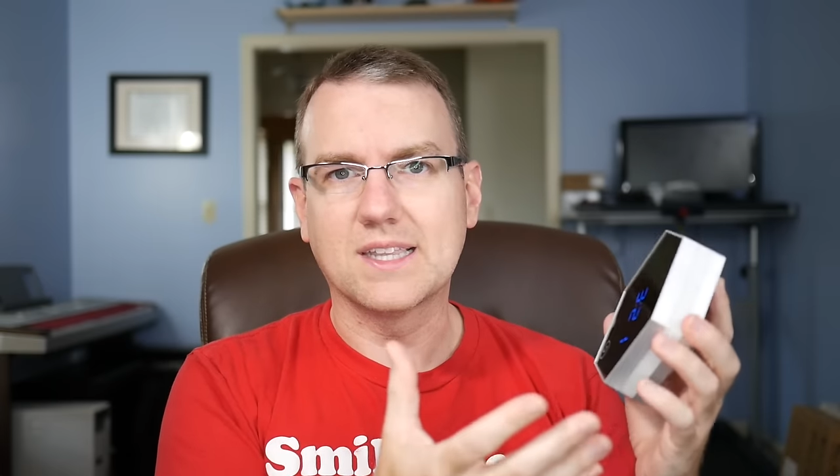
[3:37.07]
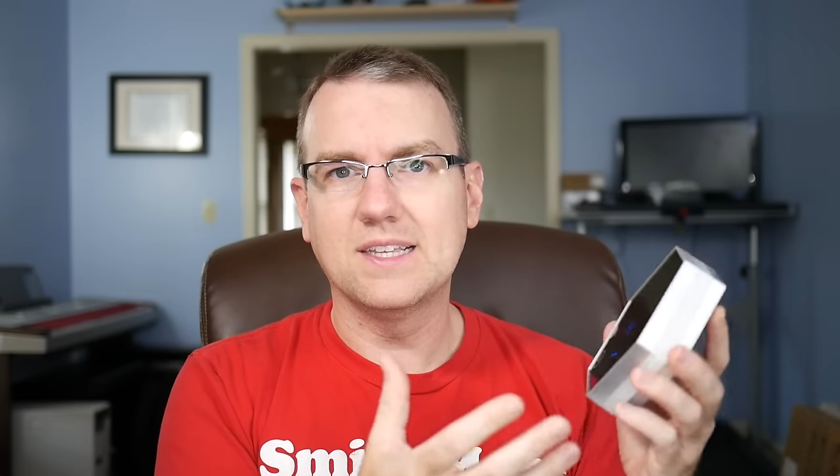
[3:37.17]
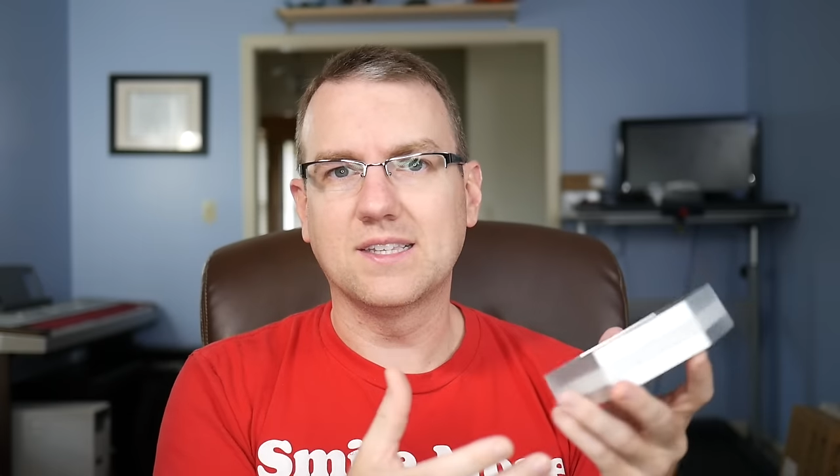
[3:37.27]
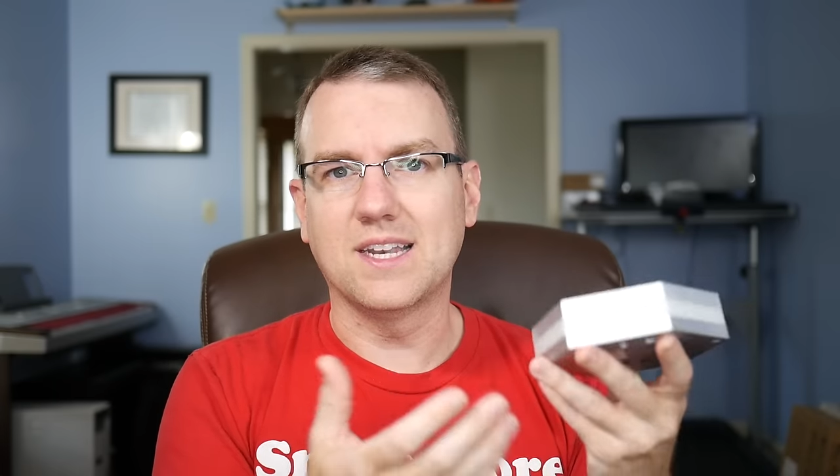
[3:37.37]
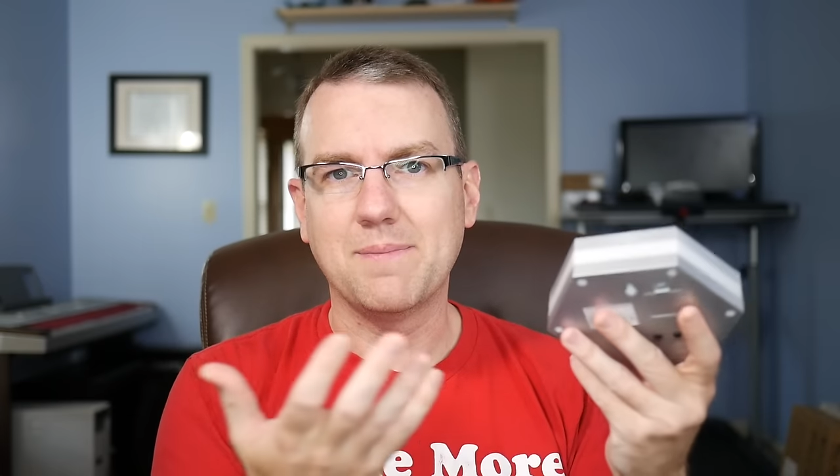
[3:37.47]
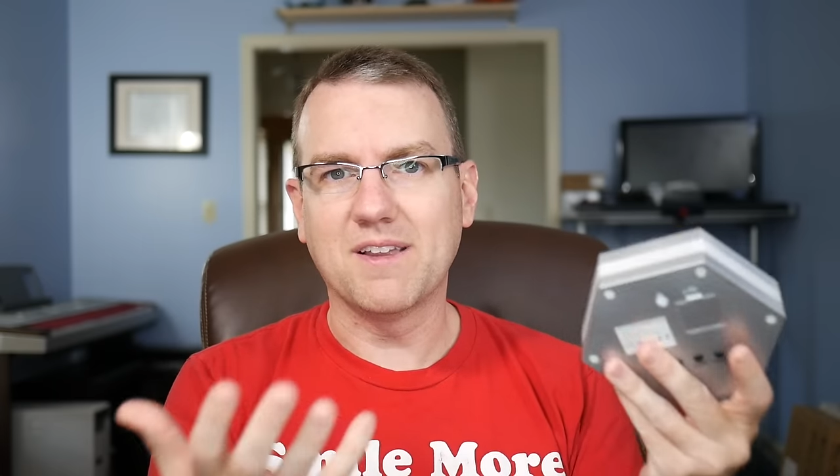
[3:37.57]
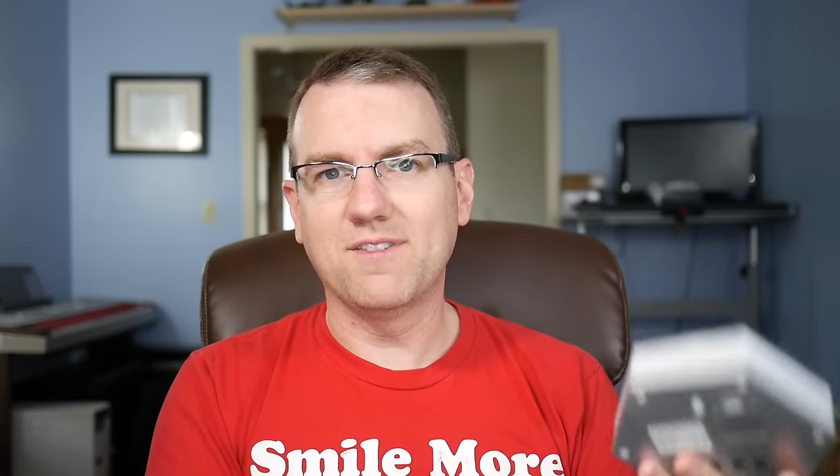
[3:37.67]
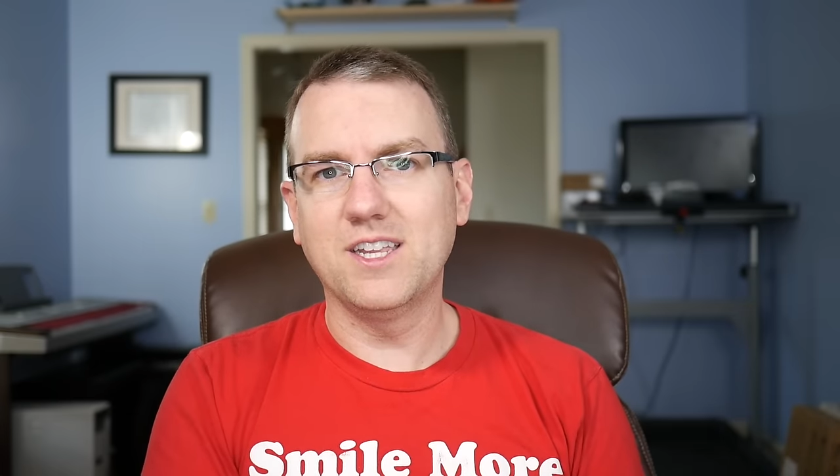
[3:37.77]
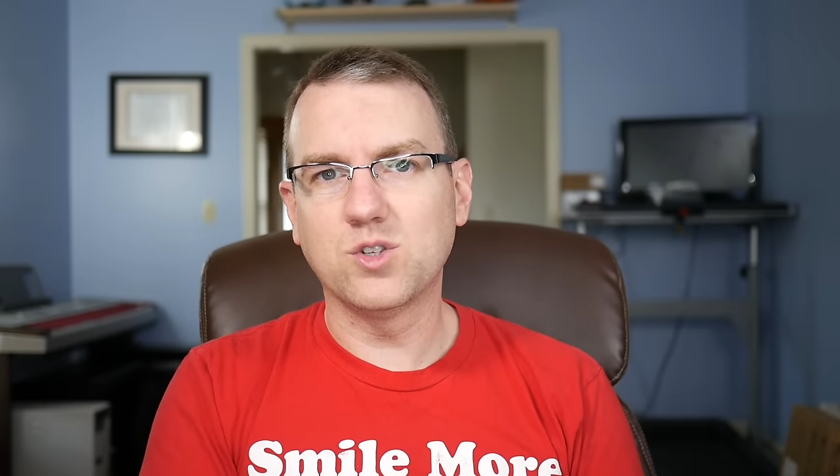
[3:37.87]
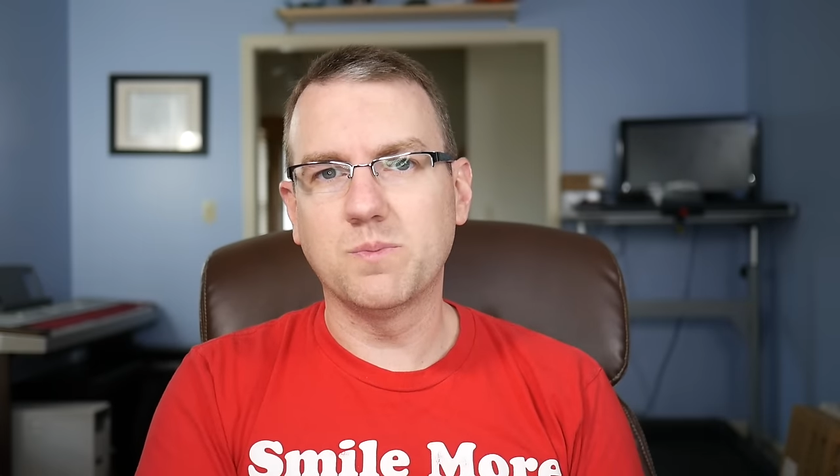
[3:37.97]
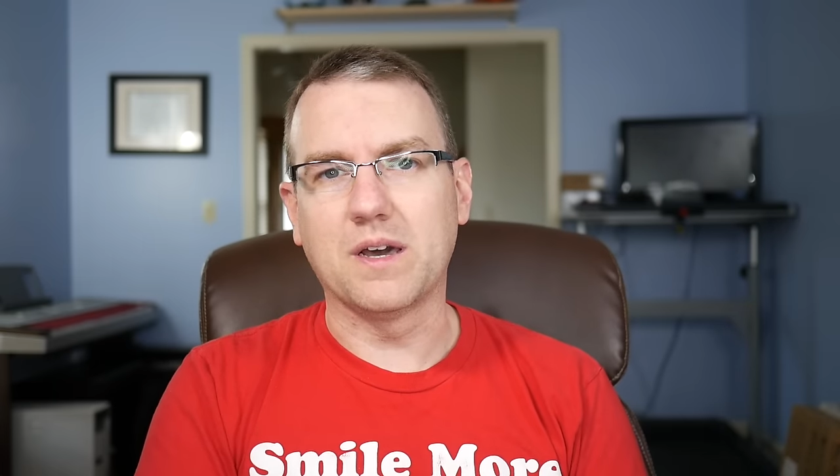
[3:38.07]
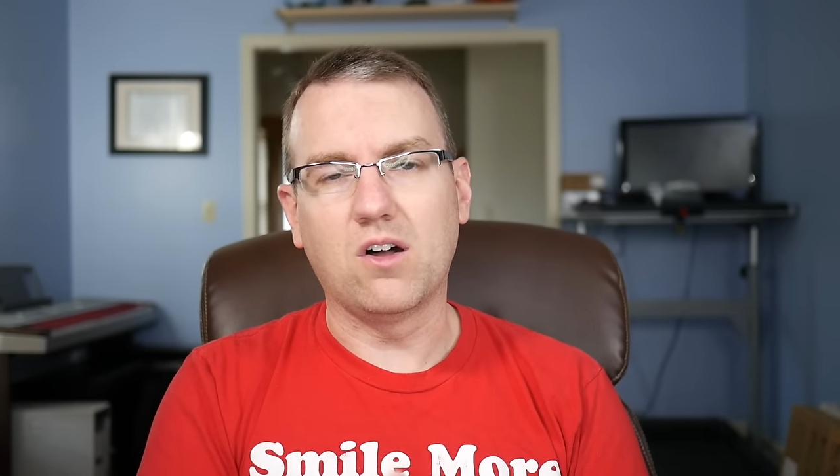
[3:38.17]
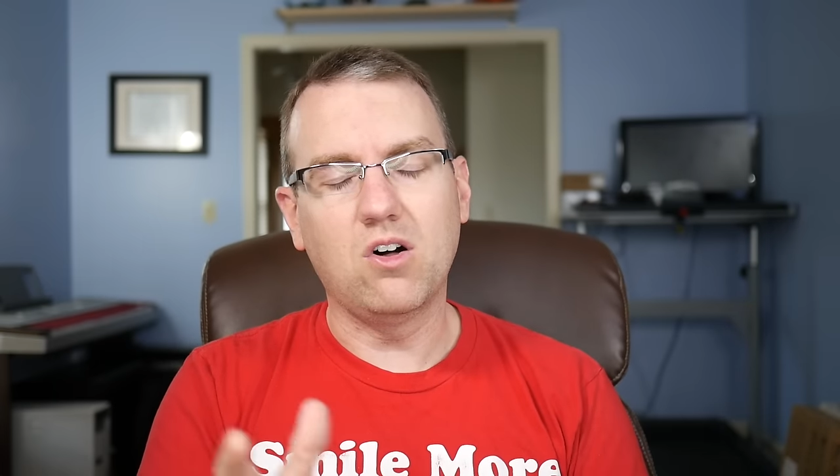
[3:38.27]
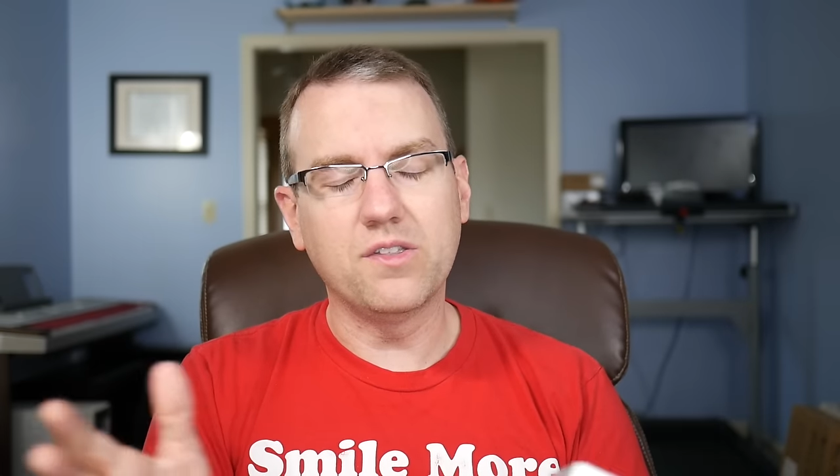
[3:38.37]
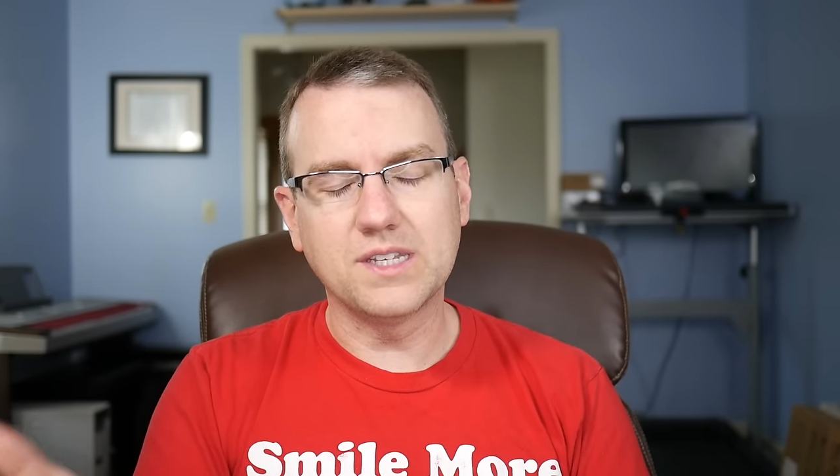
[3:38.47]
this that I make videos about
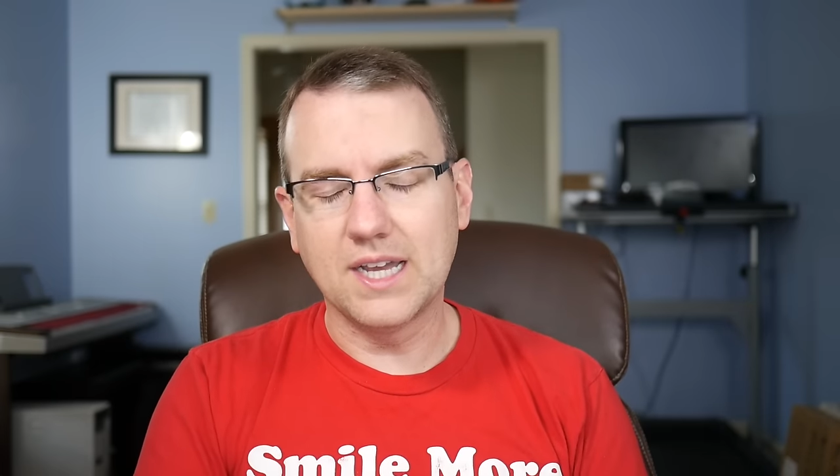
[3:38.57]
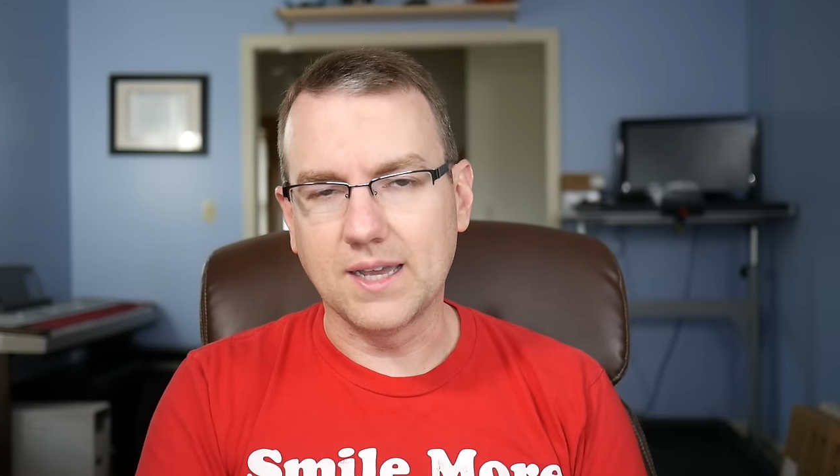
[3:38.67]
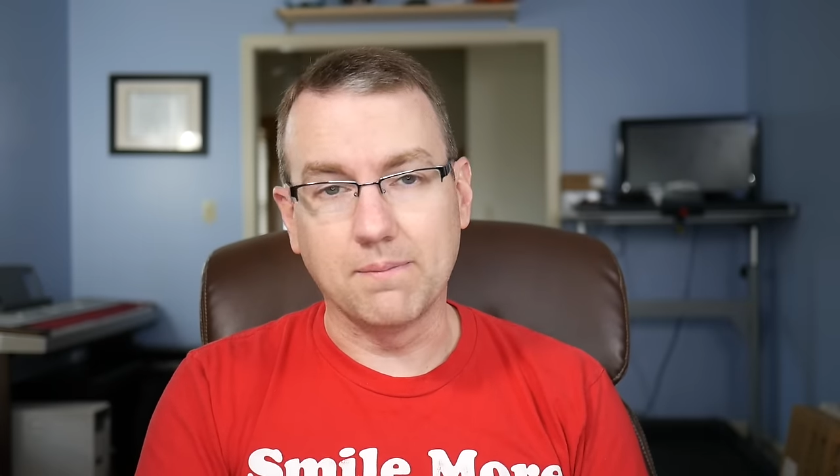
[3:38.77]
all the time.